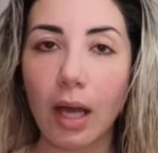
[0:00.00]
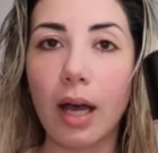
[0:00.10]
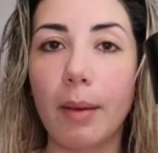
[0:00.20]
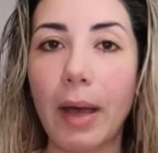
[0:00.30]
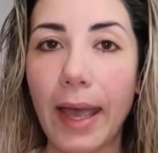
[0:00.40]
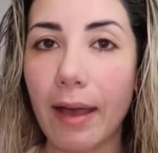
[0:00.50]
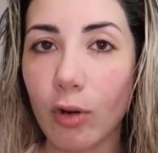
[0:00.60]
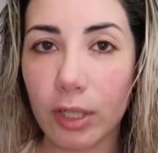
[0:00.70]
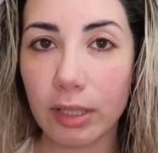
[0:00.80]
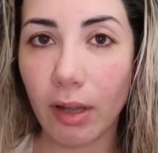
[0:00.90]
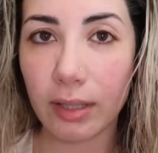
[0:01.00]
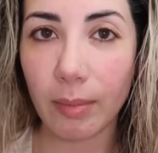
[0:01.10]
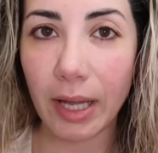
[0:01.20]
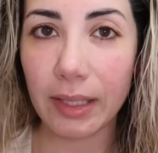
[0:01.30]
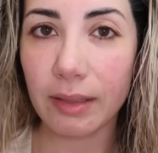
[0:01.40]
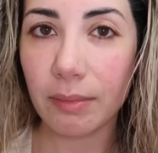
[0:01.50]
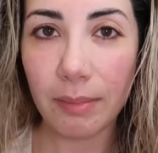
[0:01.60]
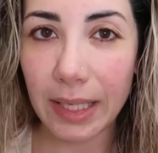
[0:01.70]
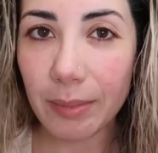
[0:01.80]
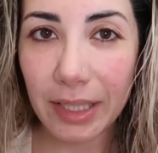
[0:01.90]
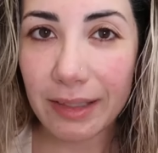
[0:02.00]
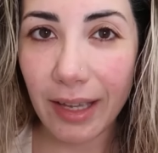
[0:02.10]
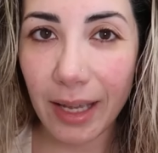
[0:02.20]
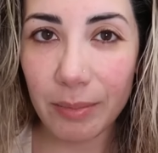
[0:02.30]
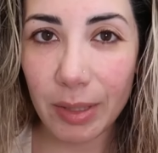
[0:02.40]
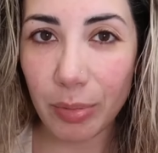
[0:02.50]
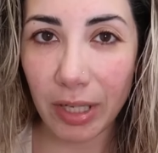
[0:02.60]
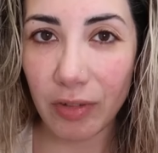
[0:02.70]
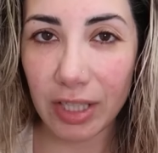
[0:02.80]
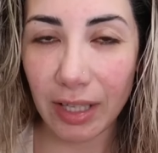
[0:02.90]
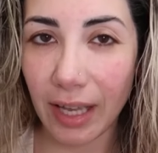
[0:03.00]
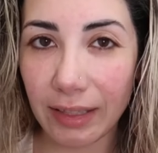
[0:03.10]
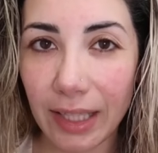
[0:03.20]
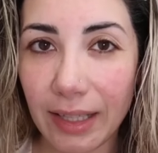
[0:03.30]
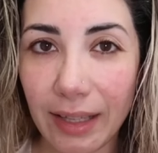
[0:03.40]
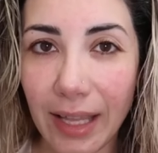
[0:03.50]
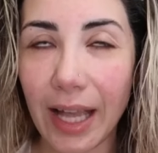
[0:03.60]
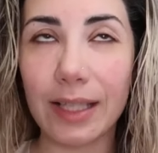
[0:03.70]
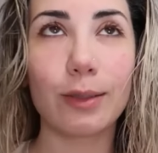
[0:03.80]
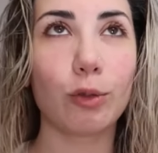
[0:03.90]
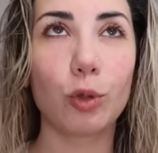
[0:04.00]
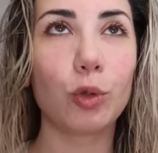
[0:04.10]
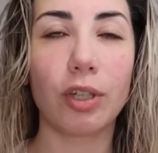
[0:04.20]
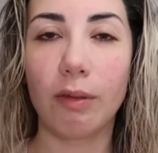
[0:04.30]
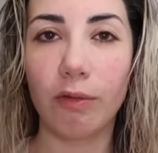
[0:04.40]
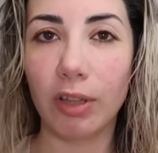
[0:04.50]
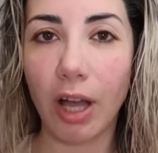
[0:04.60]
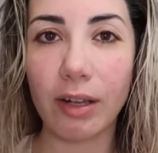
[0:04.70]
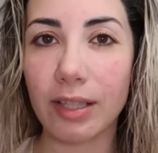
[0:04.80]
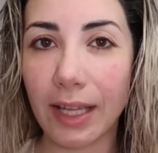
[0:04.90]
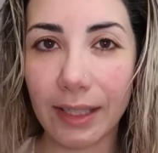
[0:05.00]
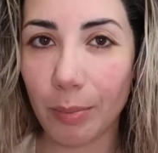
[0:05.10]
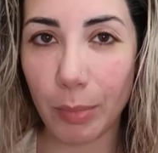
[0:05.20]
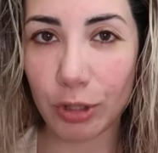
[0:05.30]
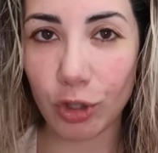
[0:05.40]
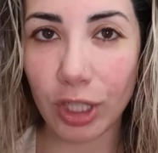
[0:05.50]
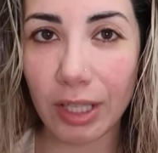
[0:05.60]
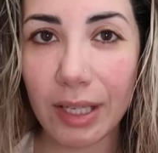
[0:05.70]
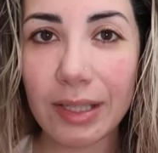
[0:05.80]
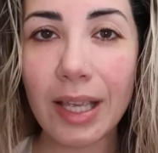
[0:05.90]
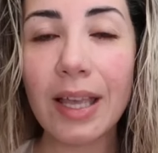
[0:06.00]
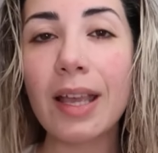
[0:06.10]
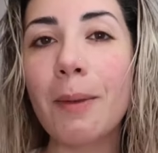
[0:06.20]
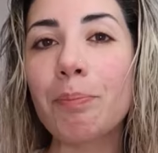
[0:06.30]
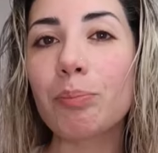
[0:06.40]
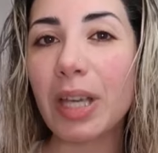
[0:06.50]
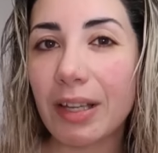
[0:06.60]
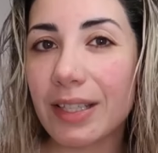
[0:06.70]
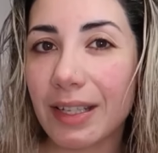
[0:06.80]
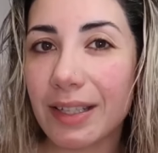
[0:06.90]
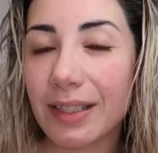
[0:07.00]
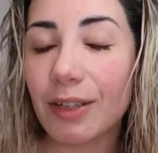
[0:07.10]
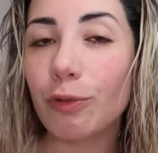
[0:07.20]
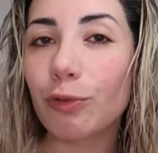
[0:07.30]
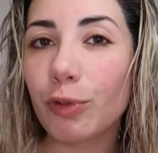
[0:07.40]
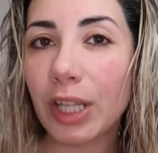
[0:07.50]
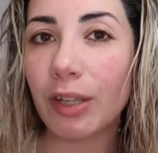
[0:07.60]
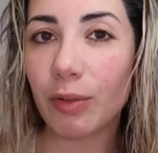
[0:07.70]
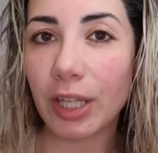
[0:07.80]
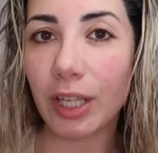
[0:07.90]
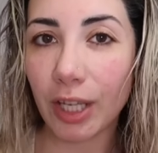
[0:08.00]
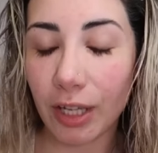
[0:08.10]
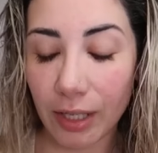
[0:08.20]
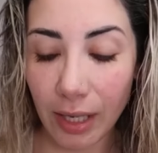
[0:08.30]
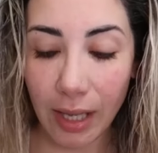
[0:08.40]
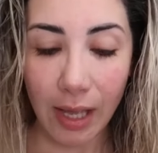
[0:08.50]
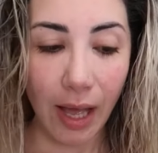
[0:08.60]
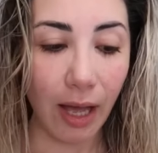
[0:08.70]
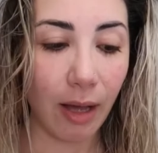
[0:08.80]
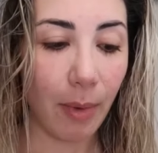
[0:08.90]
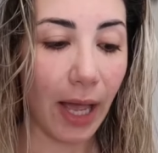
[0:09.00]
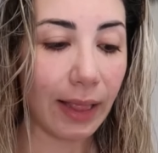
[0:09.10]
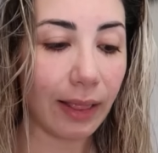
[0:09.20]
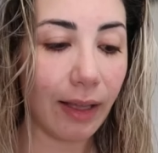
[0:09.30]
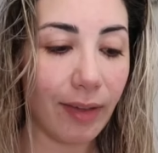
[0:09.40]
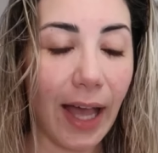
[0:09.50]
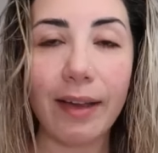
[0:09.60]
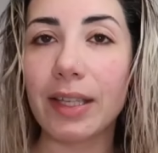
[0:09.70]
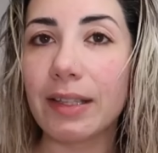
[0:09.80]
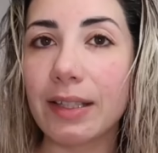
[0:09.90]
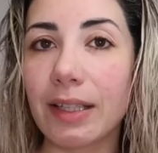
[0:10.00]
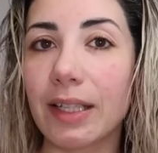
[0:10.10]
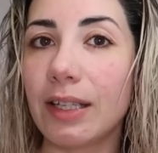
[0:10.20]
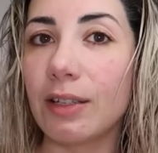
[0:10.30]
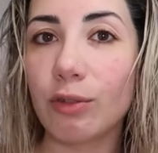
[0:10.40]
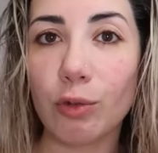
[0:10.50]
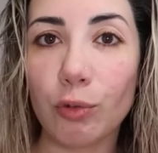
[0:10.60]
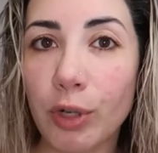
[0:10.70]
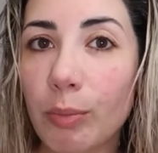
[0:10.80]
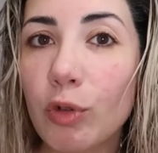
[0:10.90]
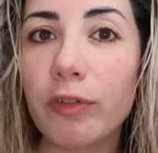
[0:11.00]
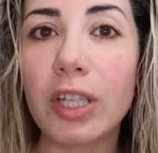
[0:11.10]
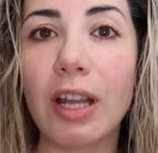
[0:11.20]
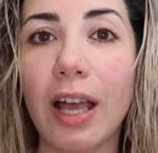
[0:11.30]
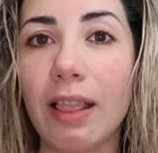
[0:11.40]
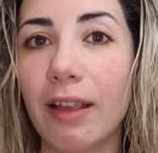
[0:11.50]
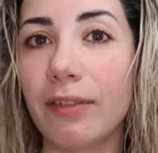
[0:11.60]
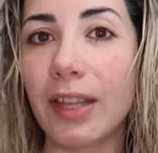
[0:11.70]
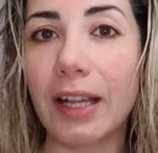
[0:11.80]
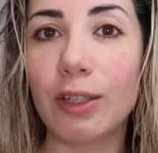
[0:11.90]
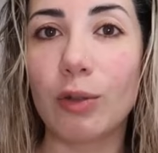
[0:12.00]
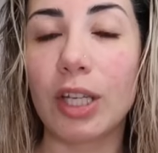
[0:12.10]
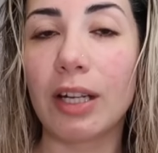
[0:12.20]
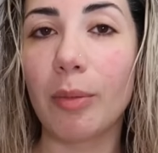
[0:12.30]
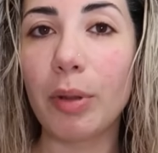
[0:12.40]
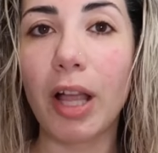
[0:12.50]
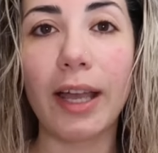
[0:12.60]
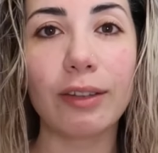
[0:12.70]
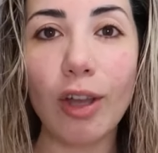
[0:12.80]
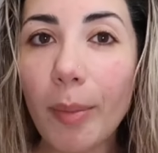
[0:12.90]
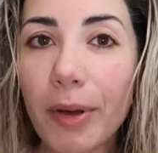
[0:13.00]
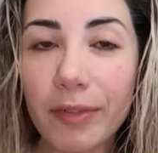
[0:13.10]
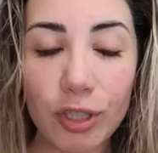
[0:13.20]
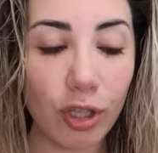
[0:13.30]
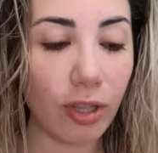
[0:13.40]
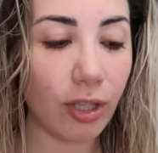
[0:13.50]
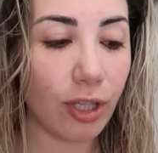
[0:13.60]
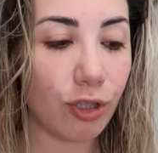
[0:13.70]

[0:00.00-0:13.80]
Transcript: I have already talked about it many times previously. I think the last 2-3 vlogs I keep mentioning these because it is really good. I love how easily it is to remove it. I love that you can apply on top of each other.